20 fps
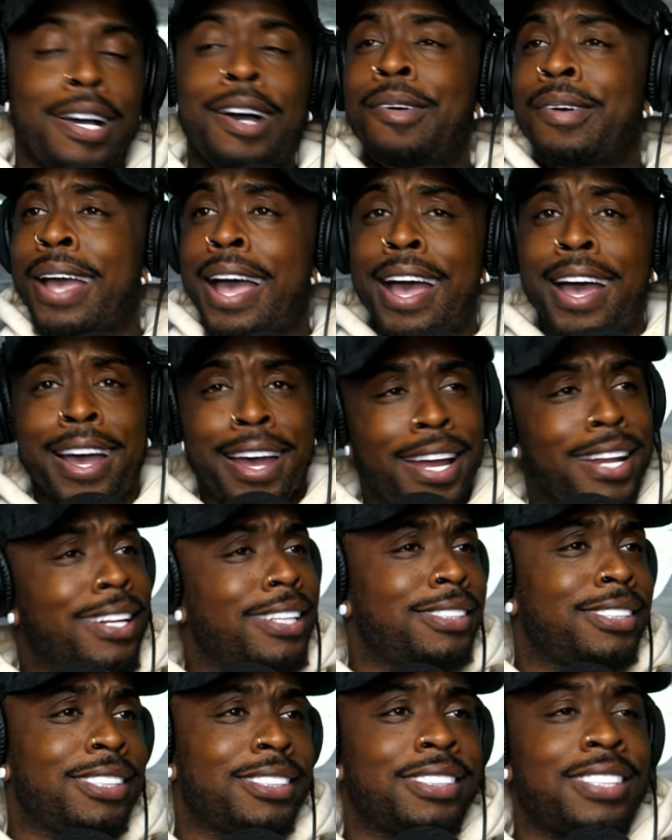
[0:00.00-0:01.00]
okay,
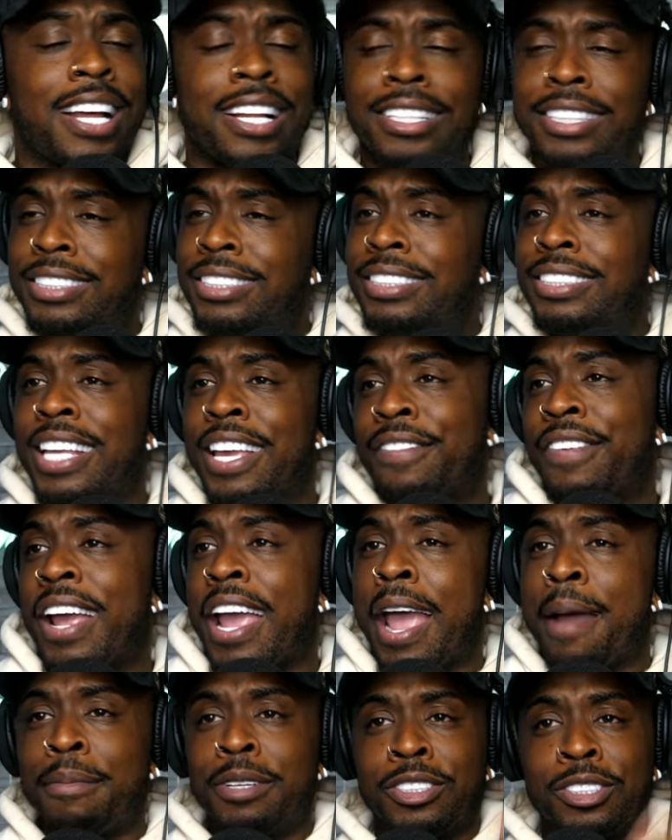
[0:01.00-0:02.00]
this is the, this is
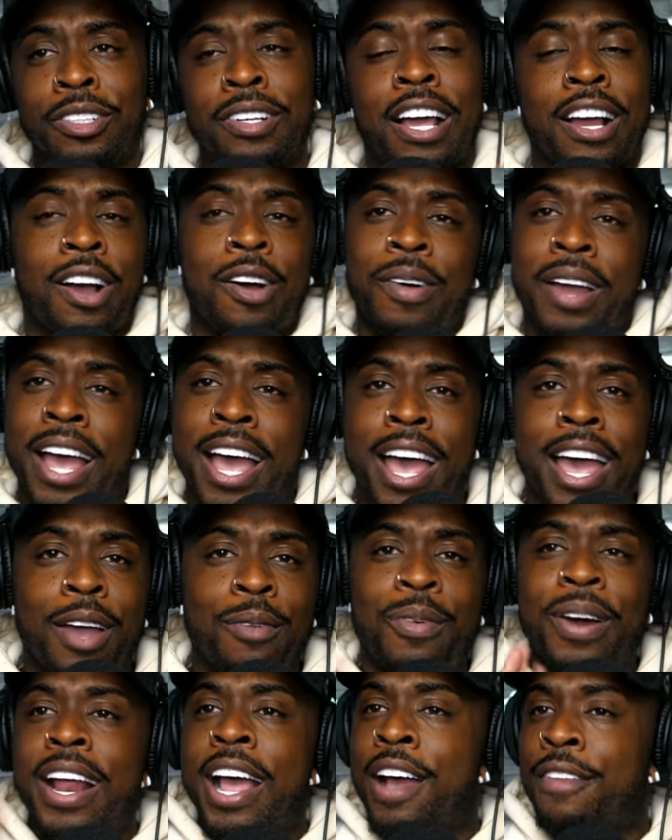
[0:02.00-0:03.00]
giving amateur. Like,
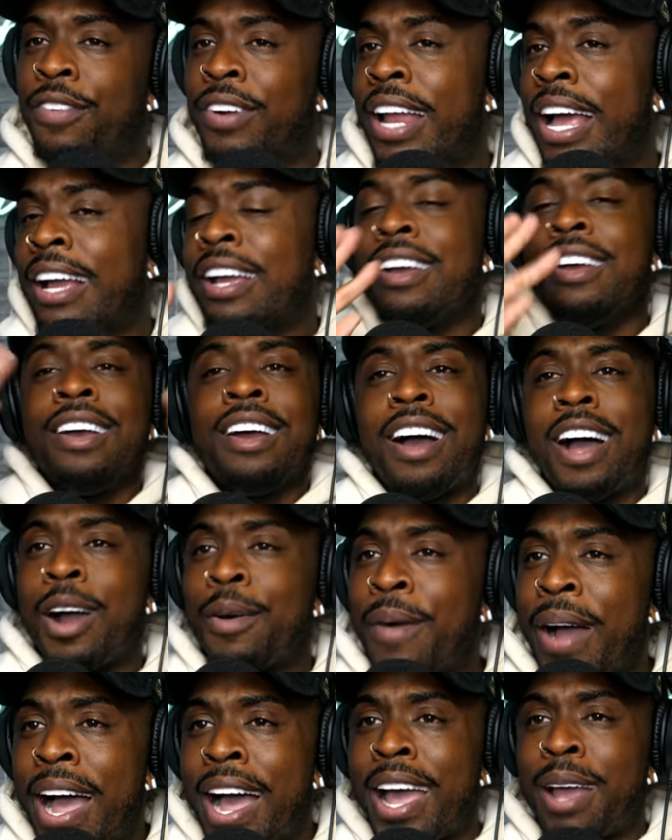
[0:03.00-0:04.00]
okay, whatever. Like,
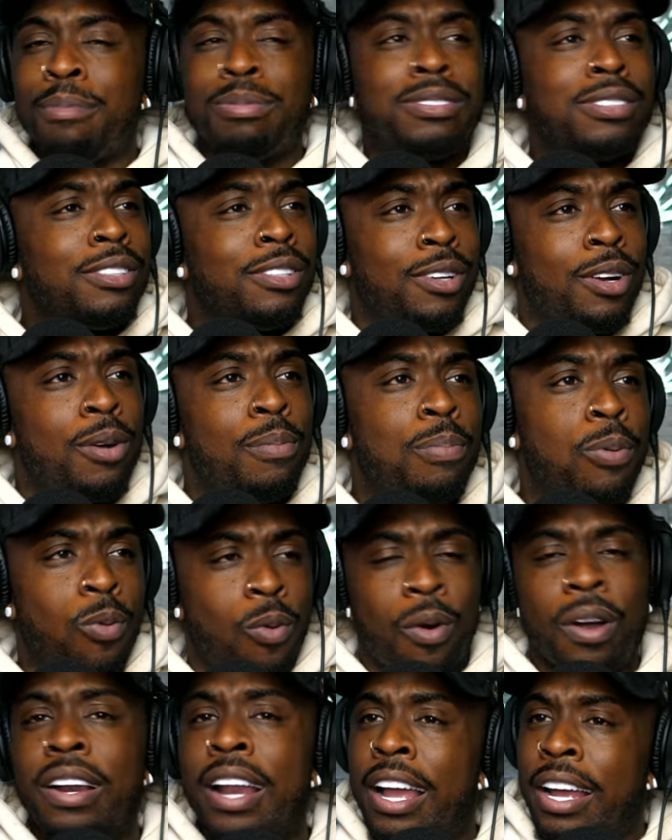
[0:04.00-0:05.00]
all right, it was a little
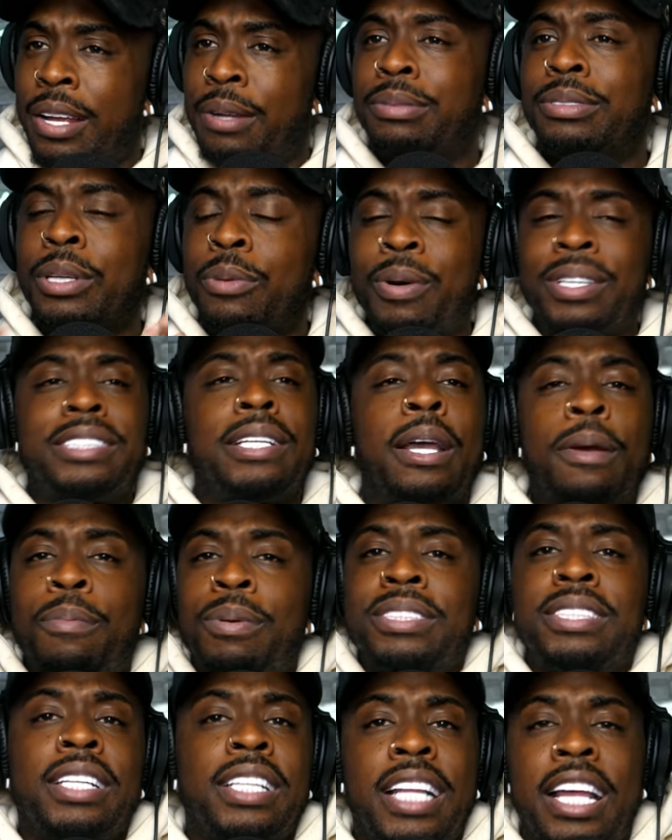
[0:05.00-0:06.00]
boring. Like, it was, it wasn't,
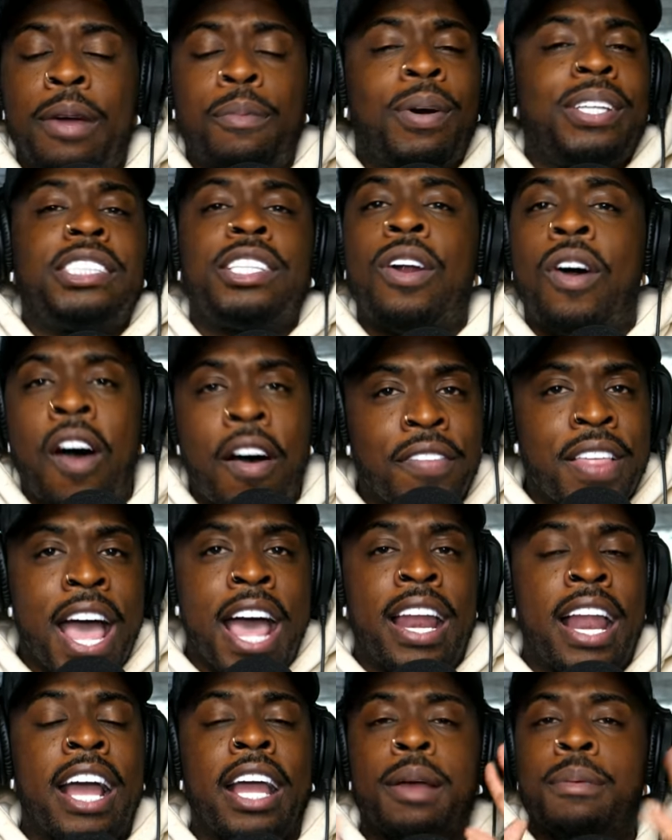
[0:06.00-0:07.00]
it wasn't, it wasn't all
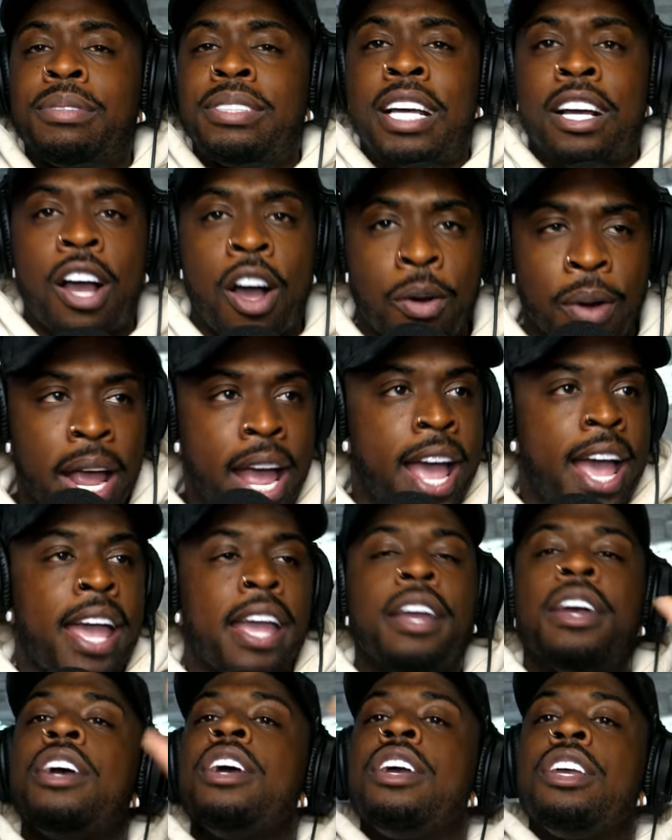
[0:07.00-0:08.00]
that. Like, it was like,
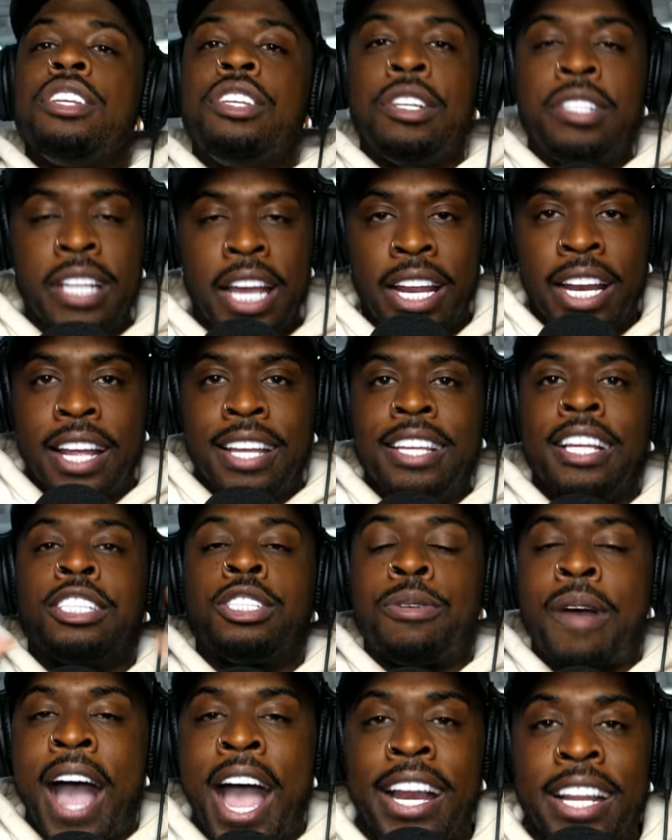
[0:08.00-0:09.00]
okay, you did it,
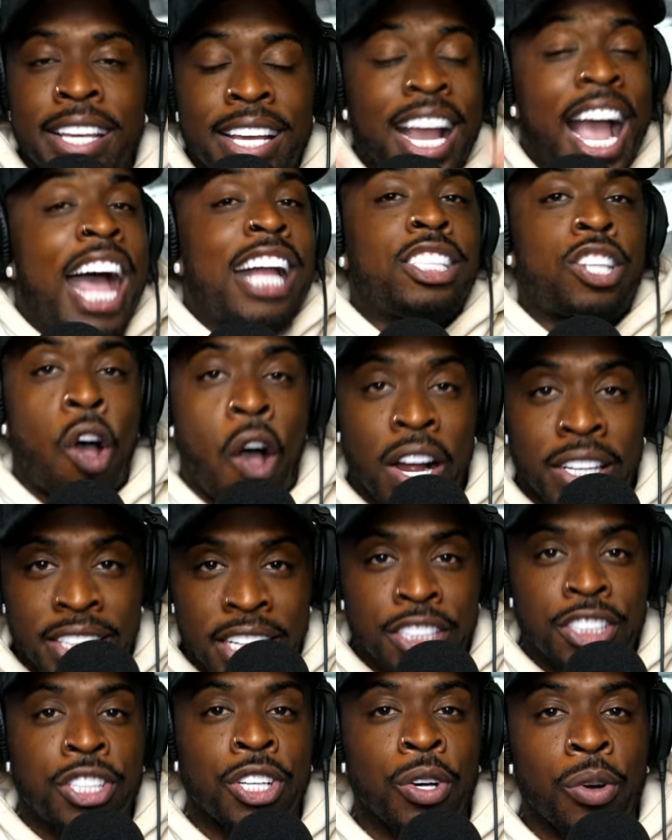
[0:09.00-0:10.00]
you tried it, you got
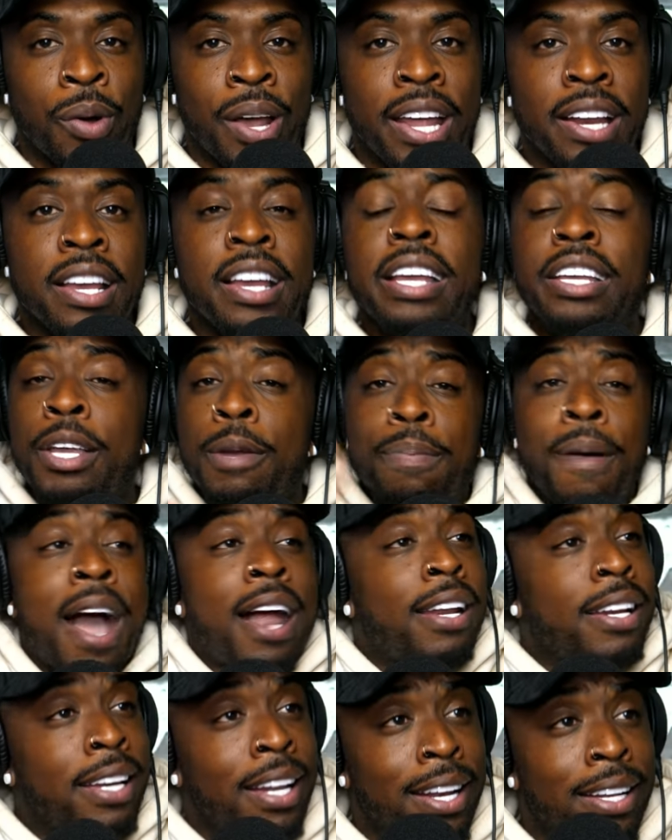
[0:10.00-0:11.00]
talked into it. You
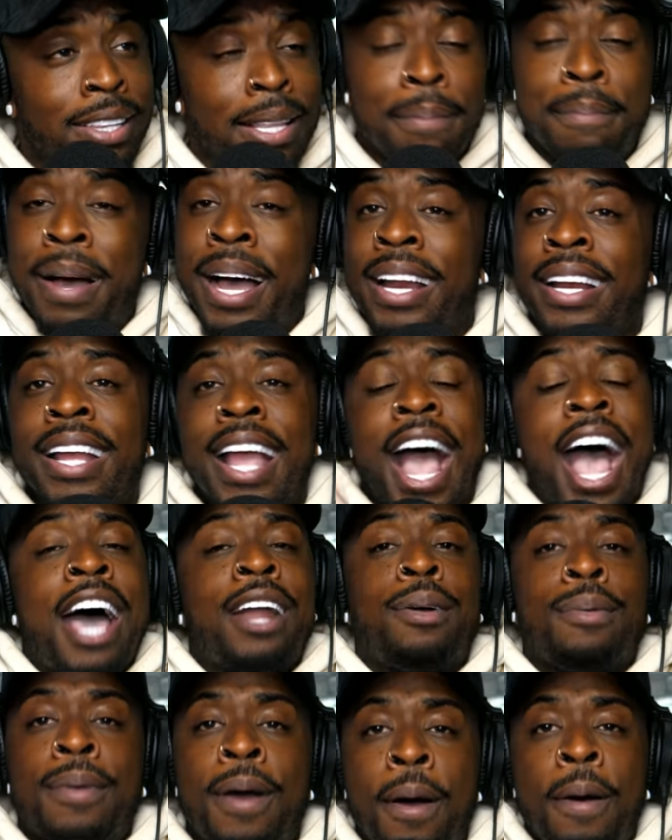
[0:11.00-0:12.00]
probably needed the money.
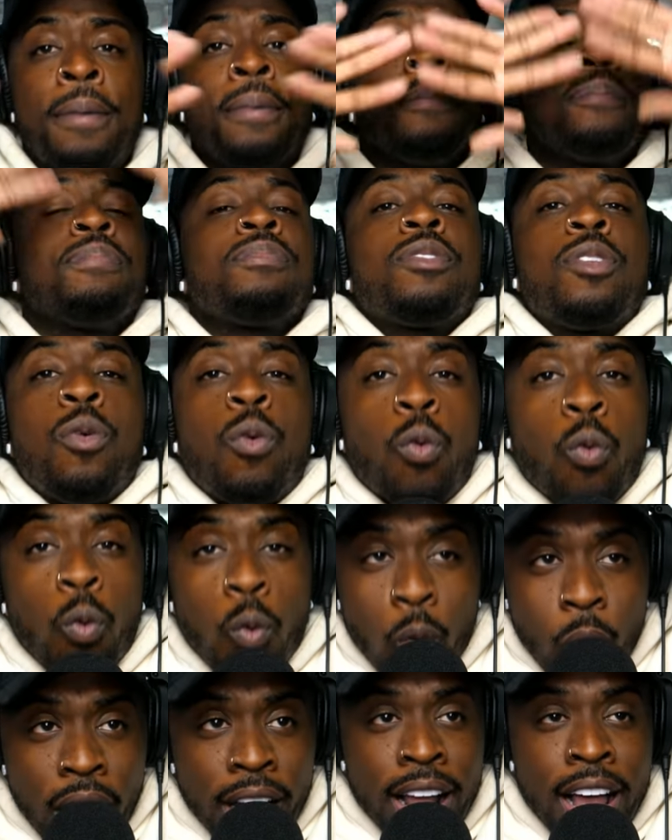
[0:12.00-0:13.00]
I don't know,
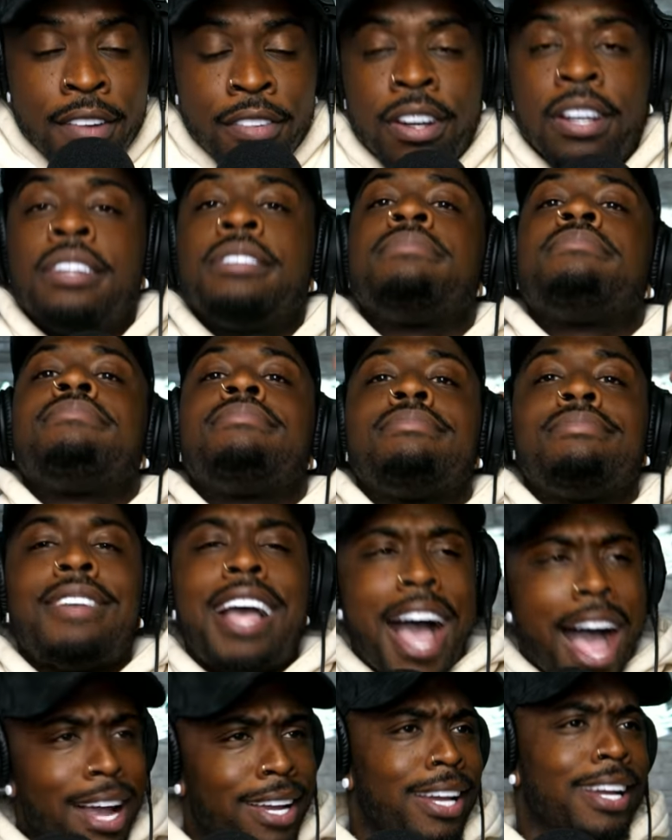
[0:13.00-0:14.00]
whatever.
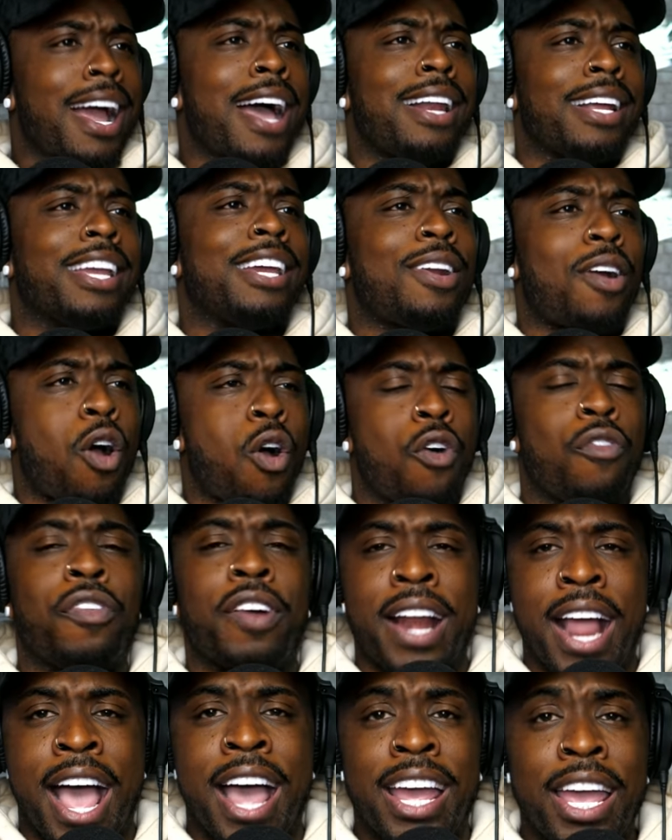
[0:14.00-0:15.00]
I could kind of get
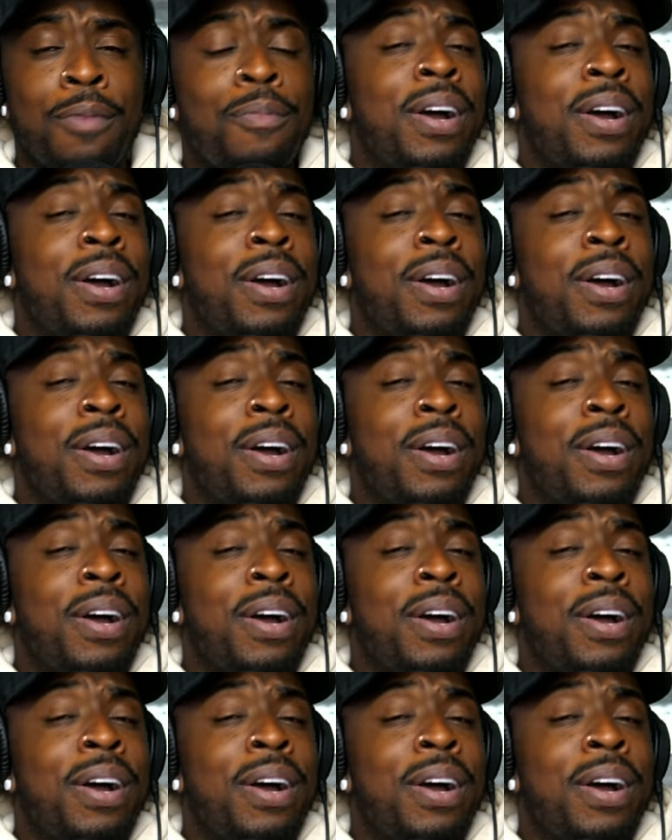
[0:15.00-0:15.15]
over that.